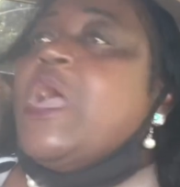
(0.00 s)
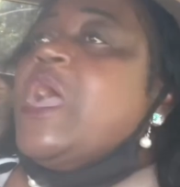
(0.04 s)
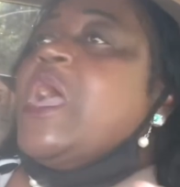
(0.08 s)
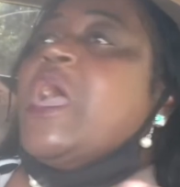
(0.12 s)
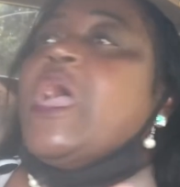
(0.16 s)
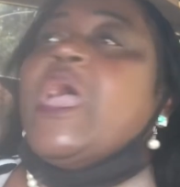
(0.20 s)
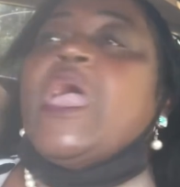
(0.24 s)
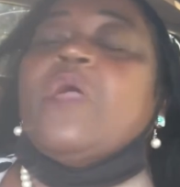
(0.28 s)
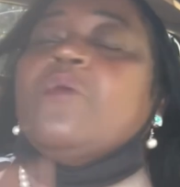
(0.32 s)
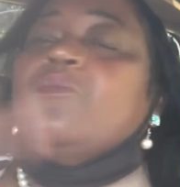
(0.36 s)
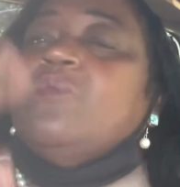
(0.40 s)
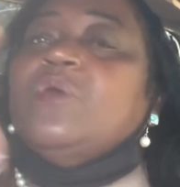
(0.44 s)

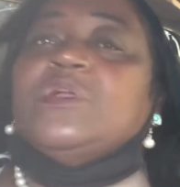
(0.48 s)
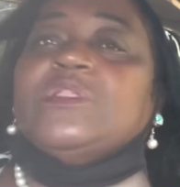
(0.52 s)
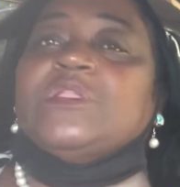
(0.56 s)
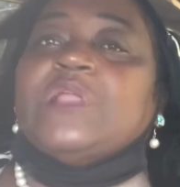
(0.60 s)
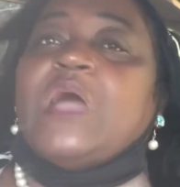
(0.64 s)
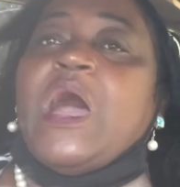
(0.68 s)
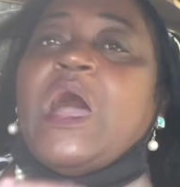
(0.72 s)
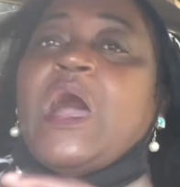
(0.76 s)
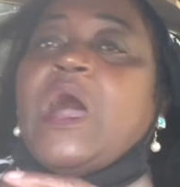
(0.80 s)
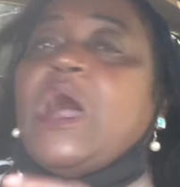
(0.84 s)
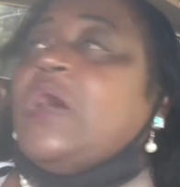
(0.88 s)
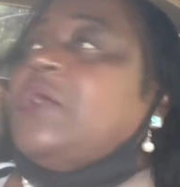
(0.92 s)
He will
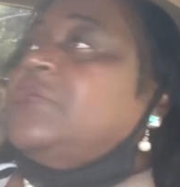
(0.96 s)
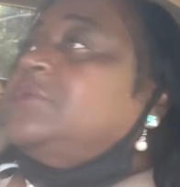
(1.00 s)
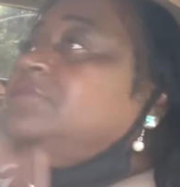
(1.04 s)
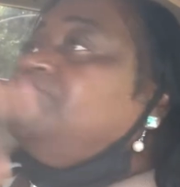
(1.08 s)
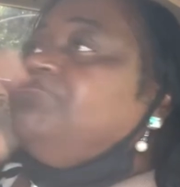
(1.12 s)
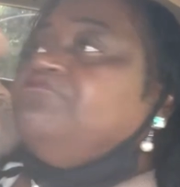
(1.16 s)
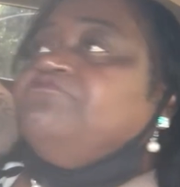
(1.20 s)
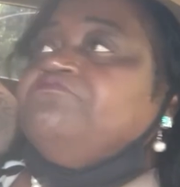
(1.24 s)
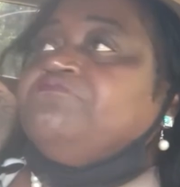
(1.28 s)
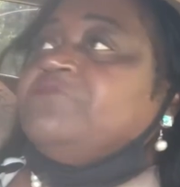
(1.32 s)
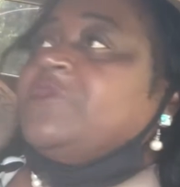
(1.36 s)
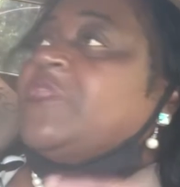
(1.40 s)
not
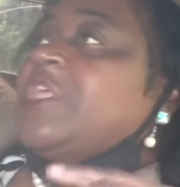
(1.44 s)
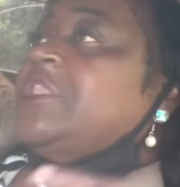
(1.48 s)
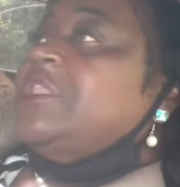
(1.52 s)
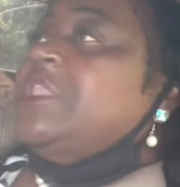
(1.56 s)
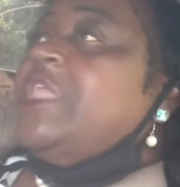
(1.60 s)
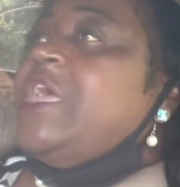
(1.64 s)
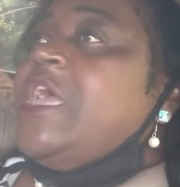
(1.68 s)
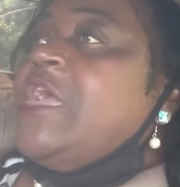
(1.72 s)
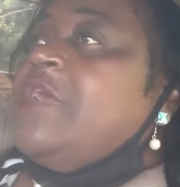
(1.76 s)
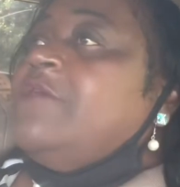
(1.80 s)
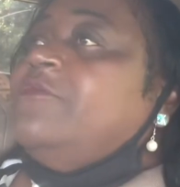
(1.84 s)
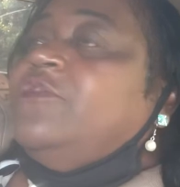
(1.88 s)

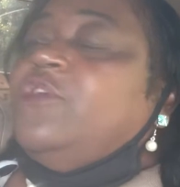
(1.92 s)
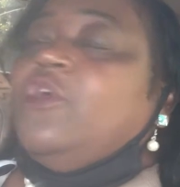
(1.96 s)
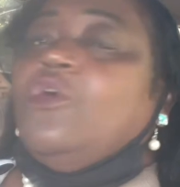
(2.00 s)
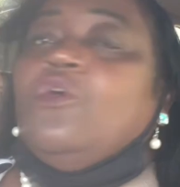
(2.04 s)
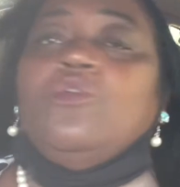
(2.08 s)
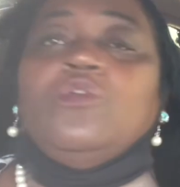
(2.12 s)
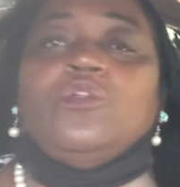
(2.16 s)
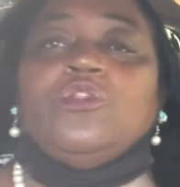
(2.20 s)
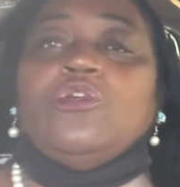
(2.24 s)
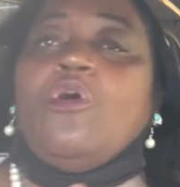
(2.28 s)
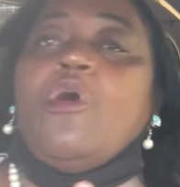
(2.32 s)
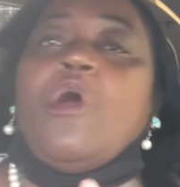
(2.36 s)
leave
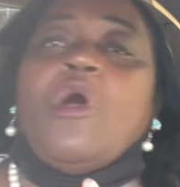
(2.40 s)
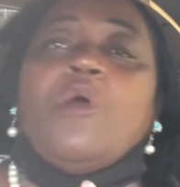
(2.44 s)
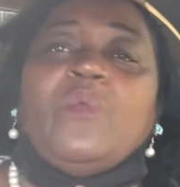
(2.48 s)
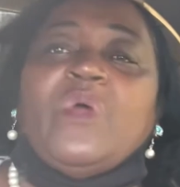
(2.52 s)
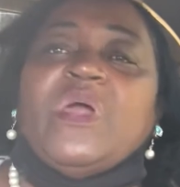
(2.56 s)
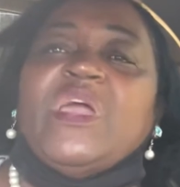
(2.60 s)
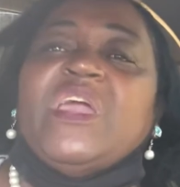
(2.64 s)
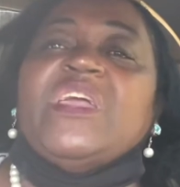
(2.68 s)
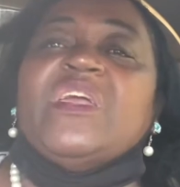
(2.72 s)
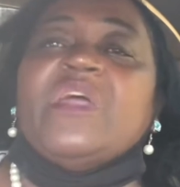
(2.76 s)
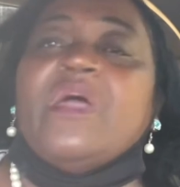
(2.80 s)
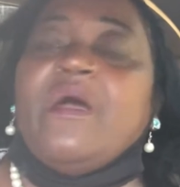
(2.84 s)
you nor will
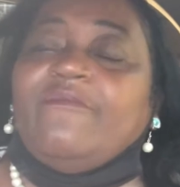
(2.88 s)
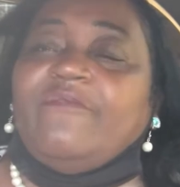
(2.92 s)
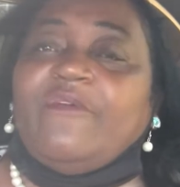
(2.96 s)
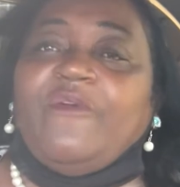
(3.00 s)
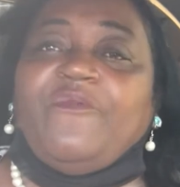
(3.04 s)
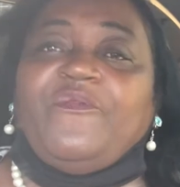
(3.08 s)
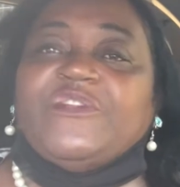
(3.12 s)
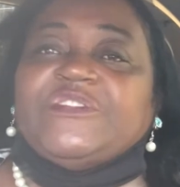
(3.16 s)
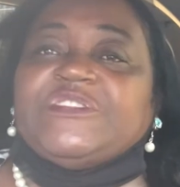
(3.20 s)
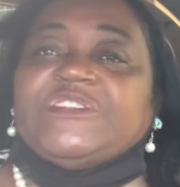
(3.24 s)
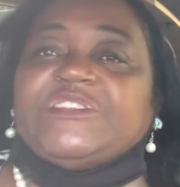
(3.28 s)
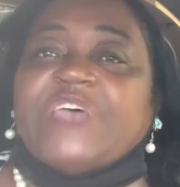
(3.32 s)
He ever
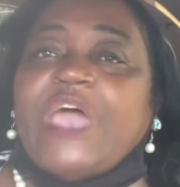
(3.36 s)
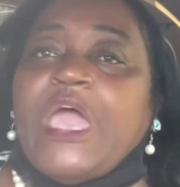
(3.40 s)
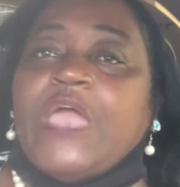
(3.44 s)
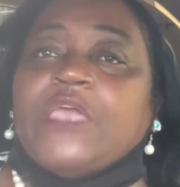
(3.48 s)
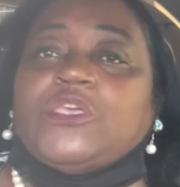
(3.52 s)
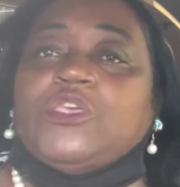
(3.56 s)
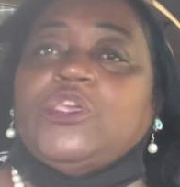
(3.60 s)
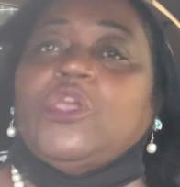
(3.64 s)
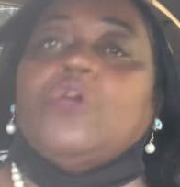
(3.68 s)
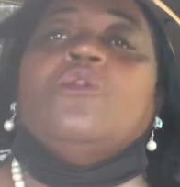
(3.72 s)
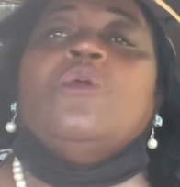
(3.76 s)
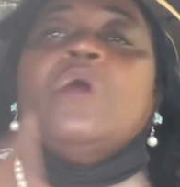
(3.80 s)

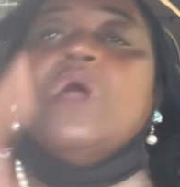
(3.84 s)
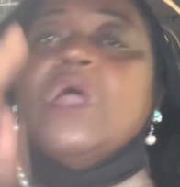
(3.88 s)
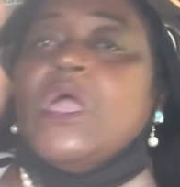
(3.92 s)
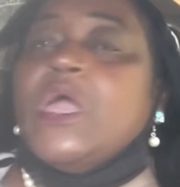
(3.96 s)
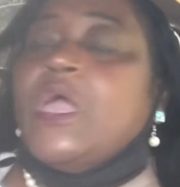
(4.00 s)
forsake you.